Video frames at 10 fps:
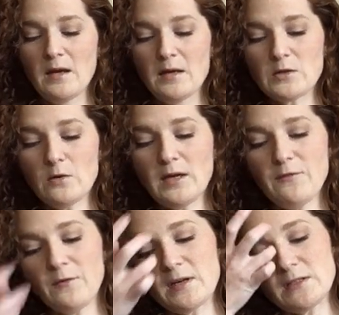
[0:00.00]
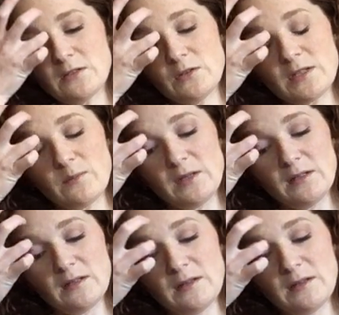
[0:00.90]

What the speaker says: Is it okay for us to do something